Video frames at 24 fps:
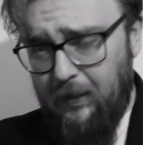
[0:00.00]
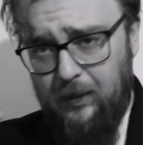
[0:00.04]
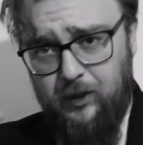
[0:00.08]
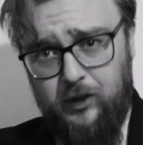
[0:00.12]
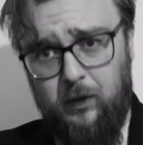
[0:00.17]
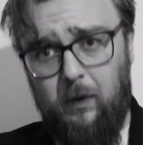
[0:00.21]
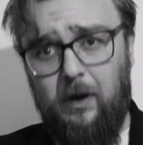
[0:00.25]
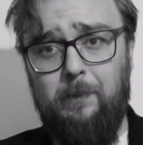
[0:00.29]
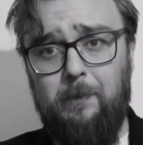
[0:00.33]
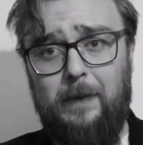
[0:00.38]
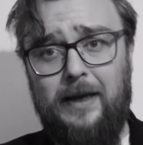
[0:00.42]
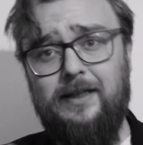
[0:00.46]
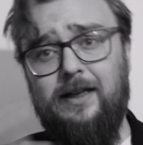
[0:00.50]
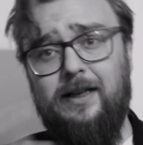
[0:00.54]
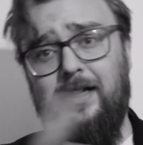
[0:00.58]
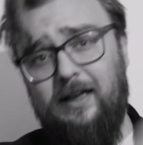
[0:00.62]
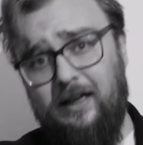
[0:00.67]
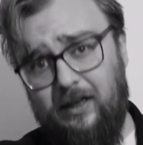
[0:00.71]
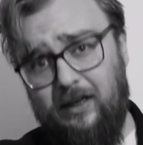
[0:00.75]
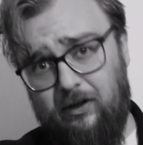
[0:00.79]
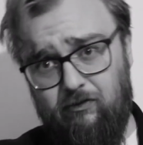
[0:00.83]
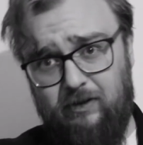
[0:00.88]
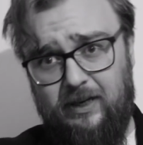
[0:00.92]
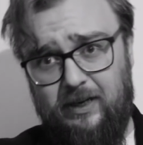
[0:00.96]
So I'd
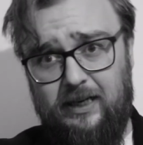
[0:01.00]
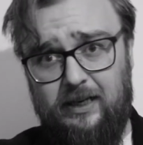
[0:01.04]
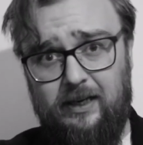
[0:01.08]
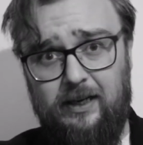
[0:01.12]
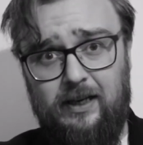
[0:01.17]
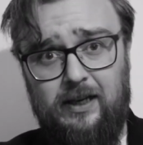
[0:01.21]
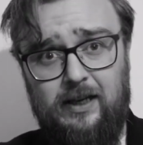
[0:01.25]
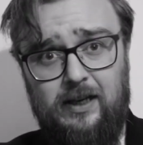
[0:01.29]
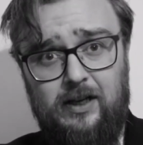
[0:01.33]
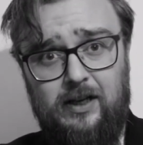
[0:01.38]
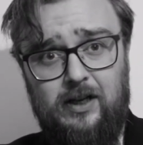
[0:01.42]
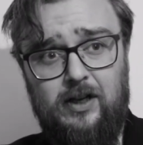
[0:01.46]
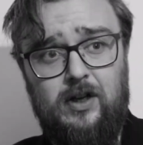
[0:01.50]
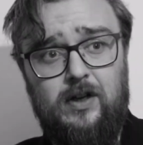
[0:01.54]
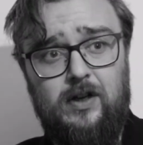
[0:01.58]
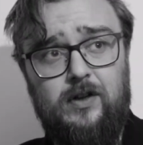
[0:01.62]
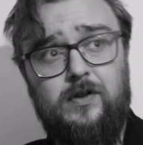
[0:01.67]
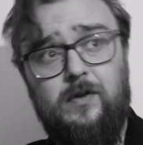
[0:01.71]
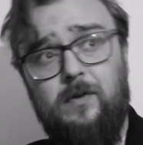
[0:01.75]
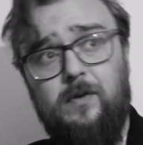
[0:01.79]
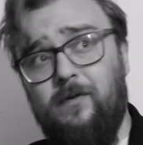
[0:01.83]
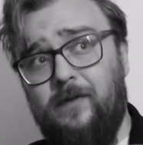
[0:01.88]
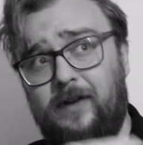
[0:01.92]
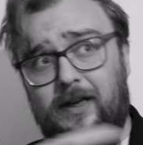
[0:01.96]
basically agreed
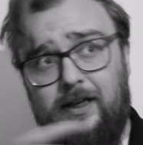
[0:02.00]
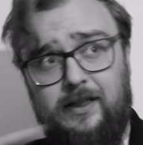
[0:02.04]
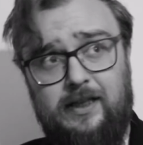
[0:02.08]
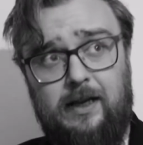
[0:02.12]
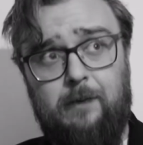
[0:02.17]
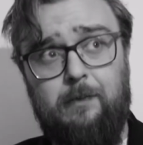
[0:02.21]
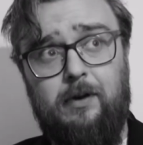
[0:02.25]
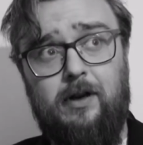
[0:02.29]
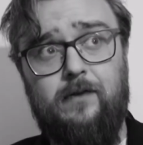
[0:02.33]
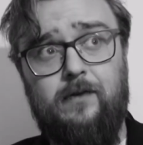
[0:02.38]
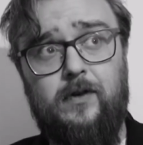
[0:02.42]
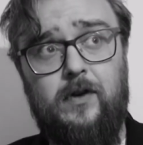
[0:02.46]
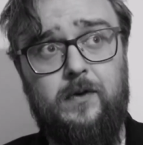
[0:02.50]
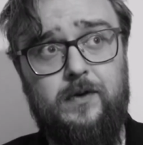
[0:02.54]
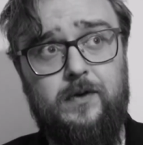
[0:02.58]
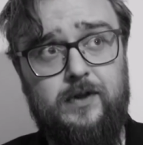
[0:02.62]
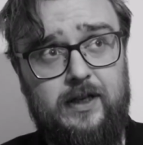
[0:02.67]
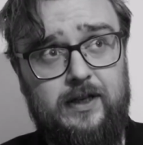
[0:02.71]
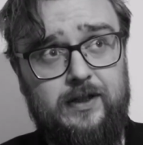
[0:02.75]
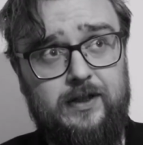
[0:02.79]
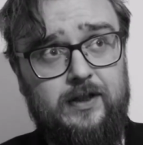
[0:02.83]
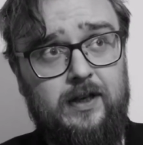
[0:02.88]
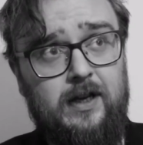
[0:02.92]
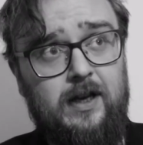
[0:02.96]
to, the example I've
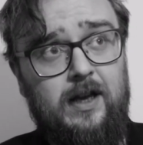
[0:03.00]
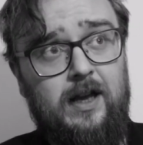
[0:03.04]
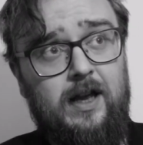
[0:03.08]
used is,